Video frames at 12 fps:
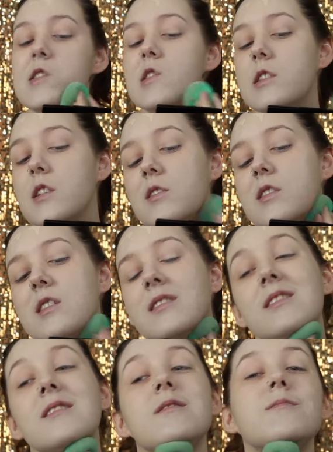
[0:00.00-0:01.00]
so
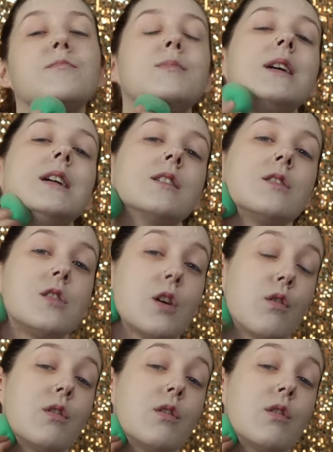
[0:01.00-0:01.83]
this being so